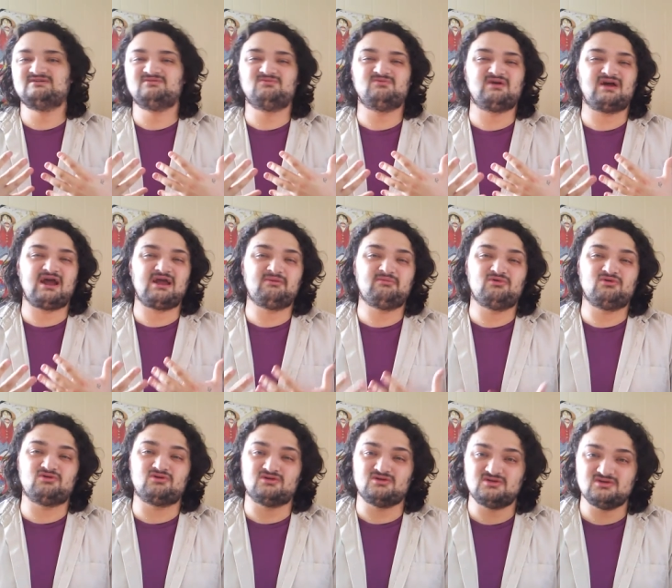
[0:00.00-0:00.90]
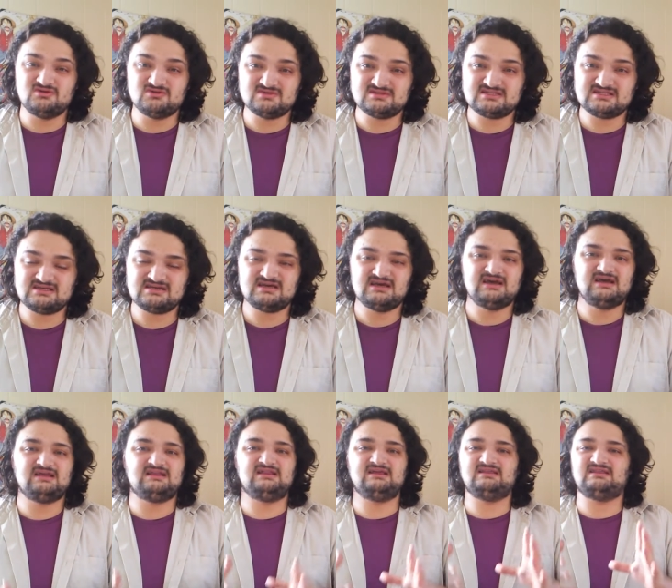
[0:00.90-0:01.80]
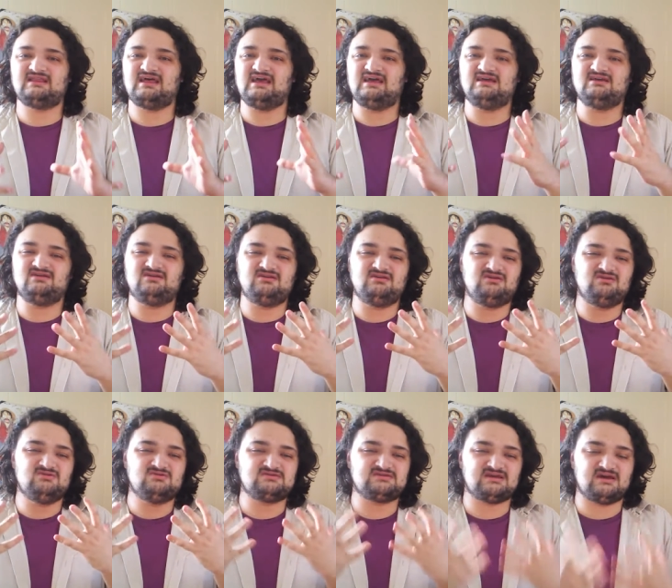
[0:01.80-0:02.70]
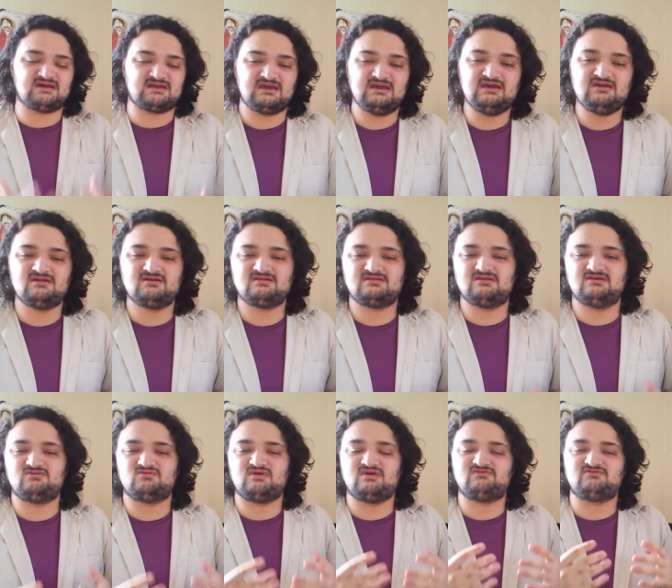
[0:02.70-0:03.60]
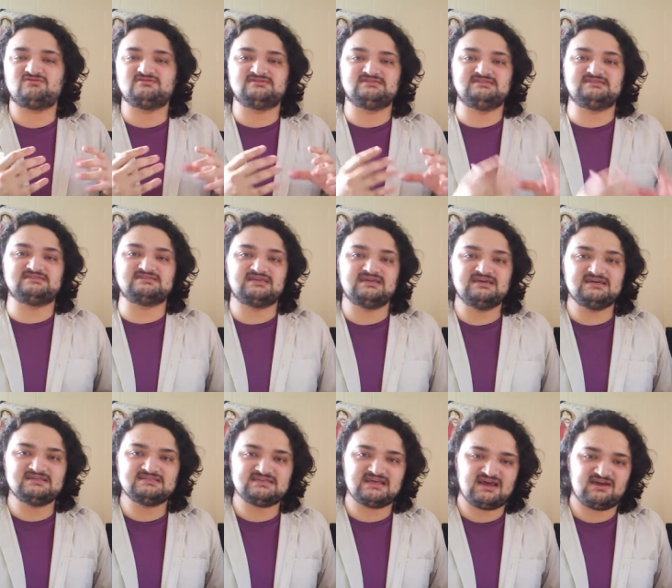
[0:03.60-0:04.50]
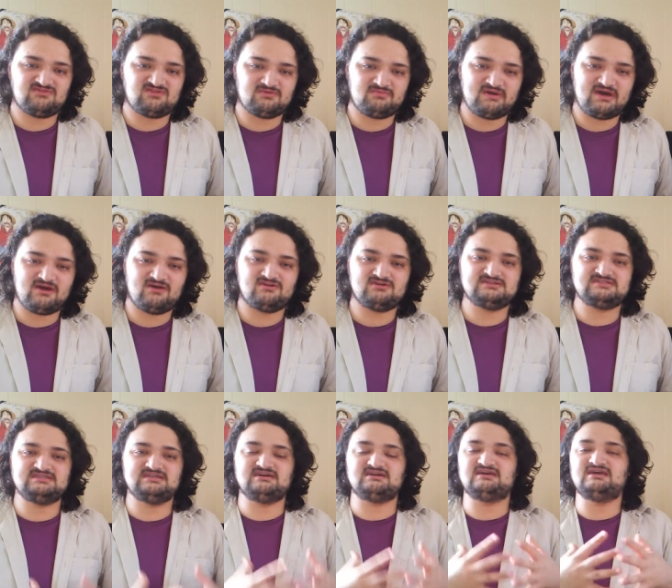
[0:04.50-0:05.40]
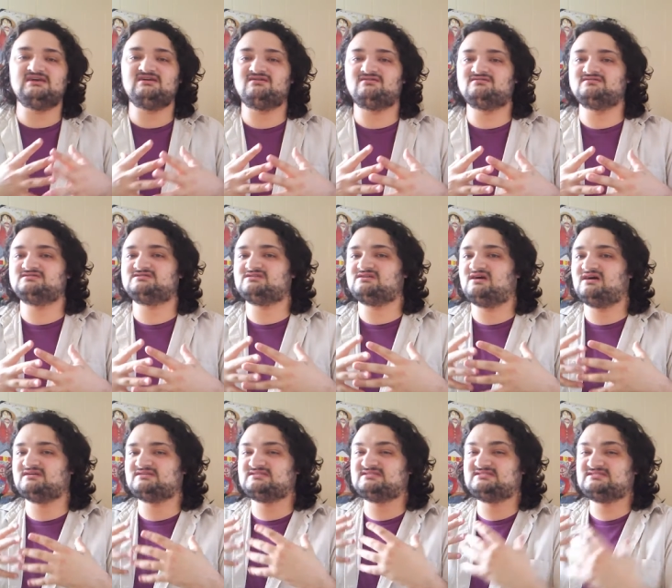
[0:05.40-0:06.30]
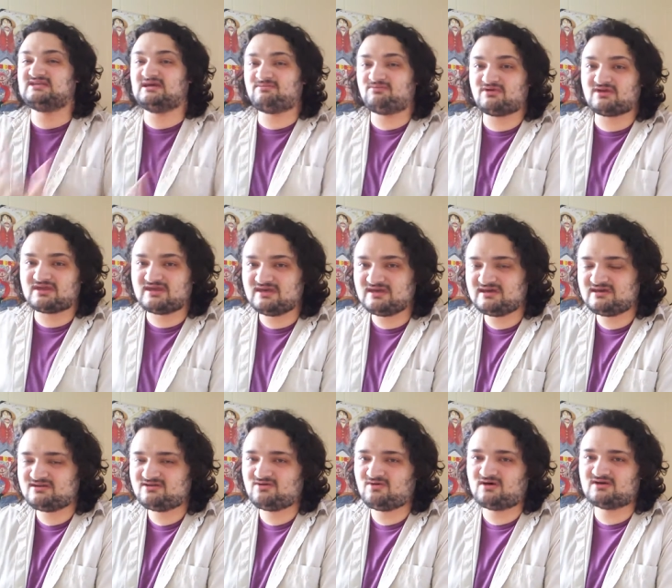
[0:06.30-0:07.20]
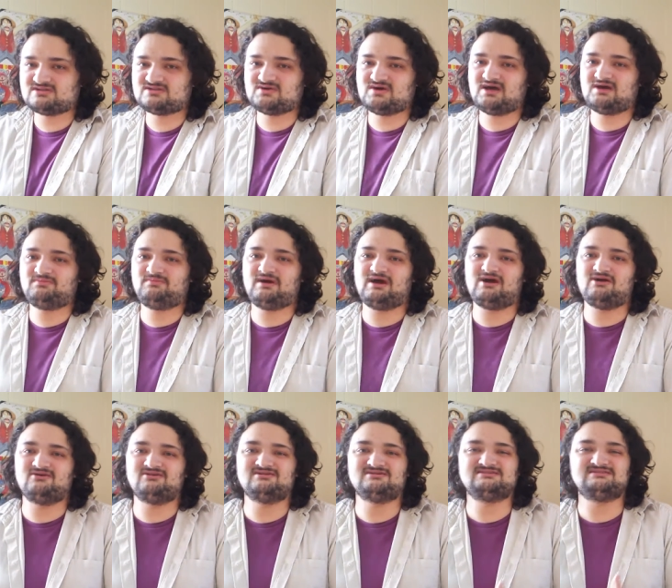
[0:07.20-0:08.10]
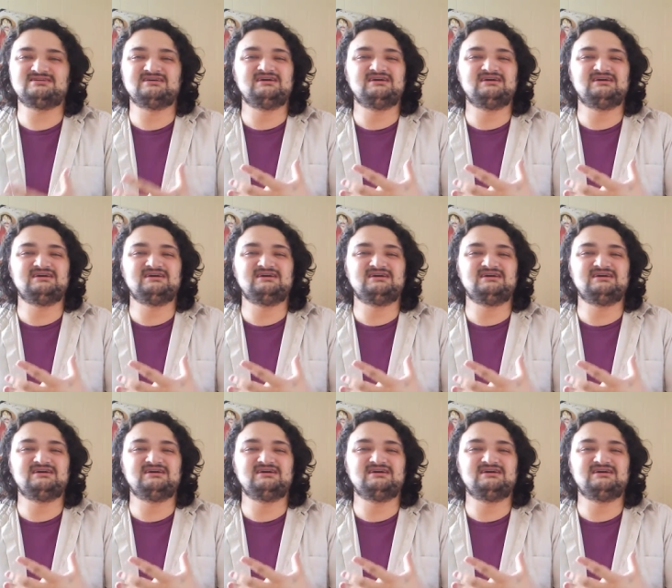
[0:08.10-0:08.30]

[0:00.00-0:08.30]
were able to use it. Then they use Akira to reference these kids that have the powers. Then Akira is a separate kid who also had powers.